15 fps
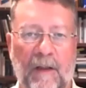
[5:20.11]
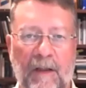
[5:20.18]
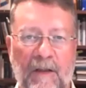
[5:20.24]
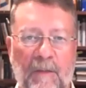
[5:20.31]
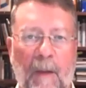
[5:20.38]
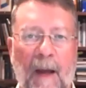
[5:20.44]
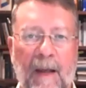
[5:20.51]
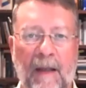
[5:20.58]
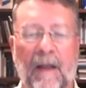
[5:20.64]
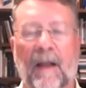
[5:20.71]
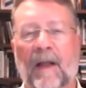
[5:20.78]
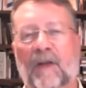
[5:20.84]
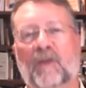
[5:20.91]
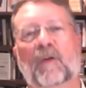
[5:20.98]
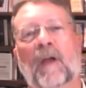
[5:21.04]
He's my
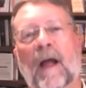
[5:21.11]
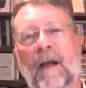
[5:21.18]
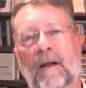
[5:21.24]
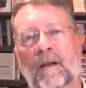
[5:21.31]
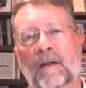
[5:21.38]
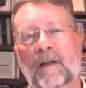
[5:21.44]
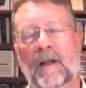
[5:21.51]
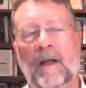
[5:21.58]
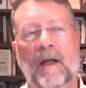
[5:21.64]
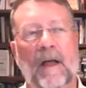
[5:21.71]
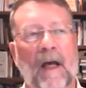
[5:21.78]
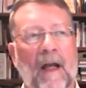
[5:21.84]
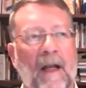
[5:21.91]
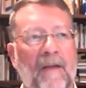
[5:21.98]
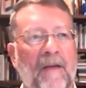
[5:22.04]
intellectual idol.
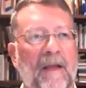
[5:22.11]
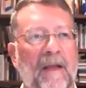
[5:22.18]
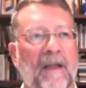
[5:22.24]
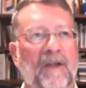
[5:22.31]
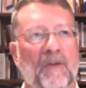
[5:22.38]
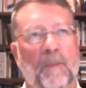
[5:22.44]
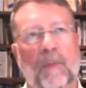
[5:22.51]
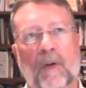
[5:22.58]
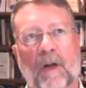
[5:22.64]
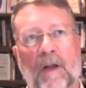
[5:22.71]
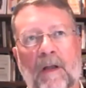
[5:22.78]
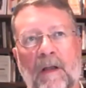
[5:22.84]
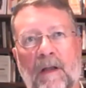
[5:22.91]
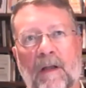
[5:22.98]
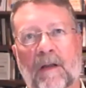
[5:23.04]
And I think his book
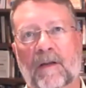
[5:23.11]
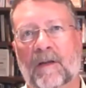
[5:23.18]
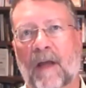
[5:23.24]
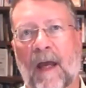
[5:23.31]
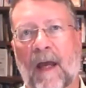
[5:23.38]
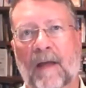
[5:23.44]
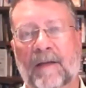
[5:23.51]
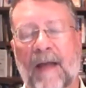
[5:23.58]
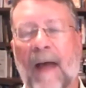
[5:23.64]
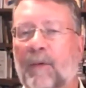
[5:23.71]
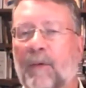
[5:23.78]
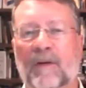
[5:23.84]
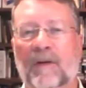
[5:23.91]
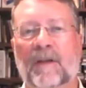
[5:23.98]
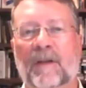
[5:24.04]
is as
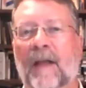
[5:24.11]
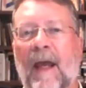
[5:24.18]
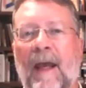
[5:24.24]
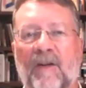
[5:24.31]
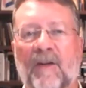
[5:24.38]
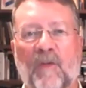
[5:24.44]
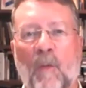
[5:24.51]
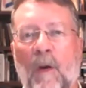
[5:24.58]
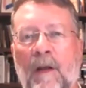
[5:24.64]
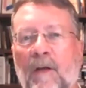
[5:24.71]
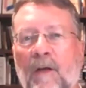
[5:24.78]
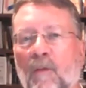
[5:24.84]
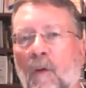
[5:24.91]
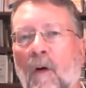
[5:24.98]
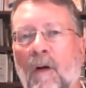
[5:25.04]
applicable today as when
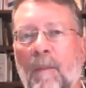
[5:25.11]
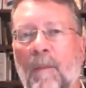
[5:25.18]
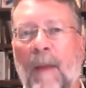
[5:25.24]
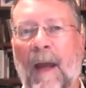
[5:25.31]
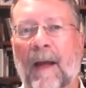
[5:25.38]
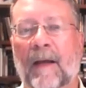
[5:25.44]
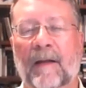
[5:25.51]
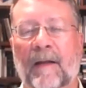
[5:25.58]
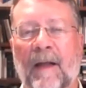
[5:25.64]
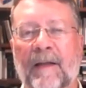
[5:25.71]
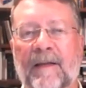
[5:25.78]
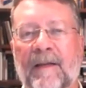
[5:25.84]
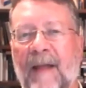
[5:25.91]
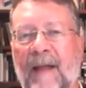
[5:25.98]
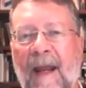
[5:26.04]
he wrote it back in
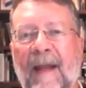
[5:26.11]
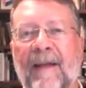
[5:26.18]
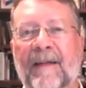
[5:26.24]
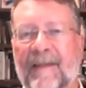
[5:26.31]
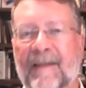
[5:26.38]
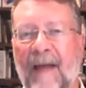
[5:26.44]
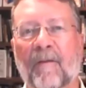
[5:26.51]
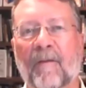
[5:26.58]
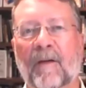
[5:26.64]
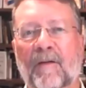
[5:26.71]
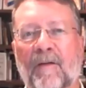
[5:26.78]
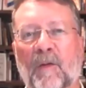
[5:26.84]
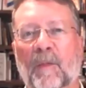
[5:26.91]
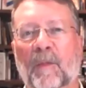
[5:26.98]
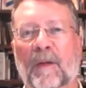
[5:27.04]
1987,
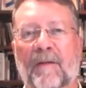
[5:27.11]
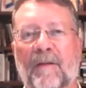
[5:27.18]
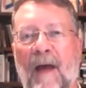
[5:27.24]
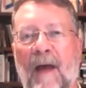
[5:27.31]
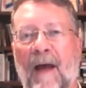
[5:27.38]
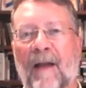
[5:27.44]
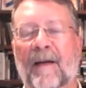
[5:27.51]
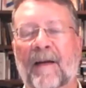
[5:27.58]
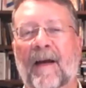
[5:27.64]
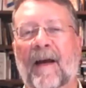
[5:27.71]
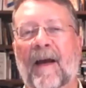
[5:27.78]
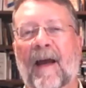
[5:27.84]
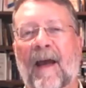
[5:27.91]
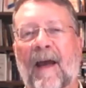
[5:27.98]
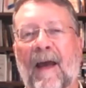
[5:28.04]
if you can believe that.
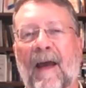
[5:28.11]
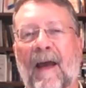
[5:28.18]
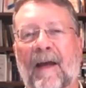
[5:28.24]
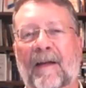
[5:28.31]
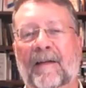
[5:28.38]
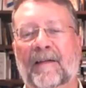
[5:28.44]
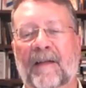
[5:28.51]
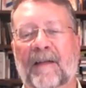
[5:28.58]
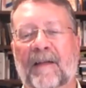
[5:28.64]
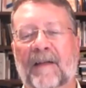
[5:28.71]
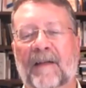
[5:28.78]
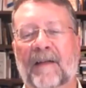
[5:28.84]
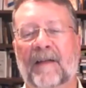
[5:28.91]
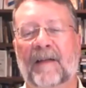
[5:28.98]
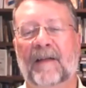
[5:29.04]

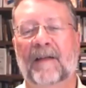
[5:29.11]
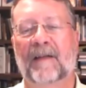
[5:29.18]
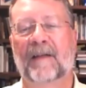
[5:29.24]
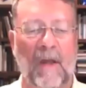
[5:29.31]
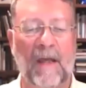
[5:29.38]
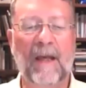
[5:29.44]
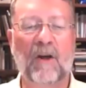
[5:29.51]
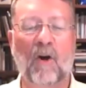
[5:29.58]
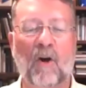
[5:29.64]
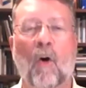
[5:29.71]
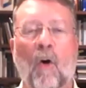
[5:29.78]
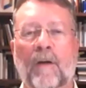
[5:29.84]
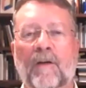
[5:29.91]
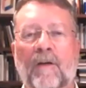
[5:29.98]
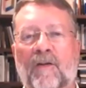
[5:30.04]
And he
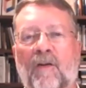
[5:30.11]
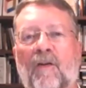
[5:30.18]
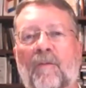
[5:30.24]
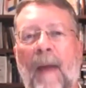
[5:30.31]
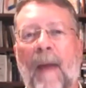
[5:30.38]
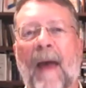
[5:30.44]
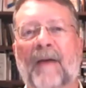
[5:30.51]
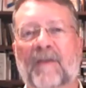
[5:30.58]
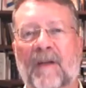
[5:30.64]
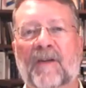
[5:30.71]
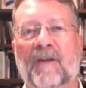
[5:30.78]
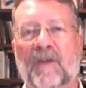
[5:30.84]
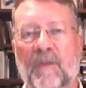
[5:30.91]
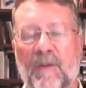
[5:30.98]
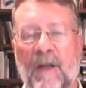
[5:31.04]
coined the term mass
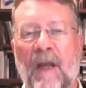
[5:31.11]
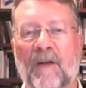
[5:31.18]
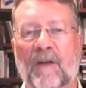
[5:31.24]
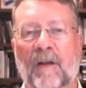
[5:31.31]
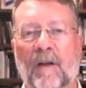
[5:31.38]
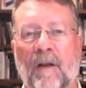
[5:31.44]
customization.